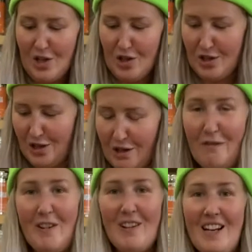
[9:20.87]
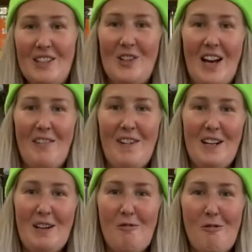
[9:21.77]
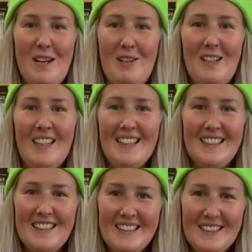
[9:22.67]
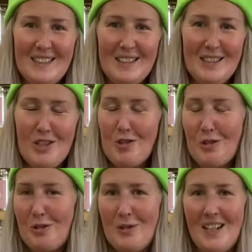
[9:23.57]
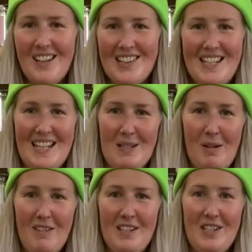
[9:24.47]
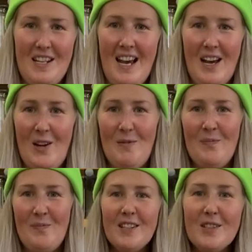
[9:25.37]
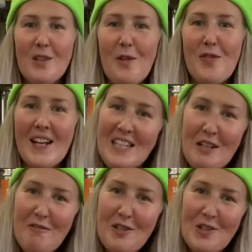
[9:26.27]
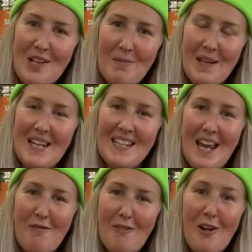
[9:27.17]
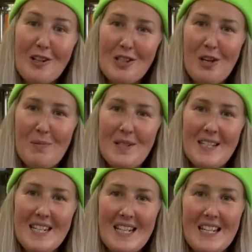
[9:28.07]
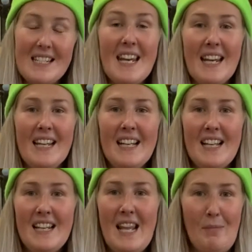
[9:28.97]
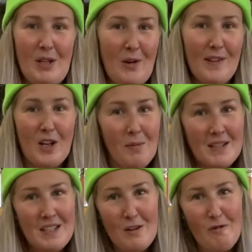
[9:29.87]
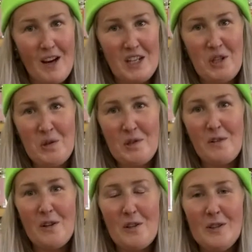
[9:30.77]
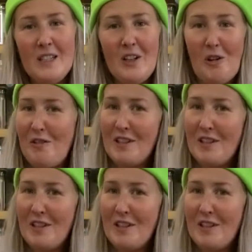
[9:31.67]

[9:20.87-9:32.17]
just so you feel like you're having a real true latte experience at home. So thank you for joining me again for October's tea tasting. Let me know in the comments if you find it useful, or if you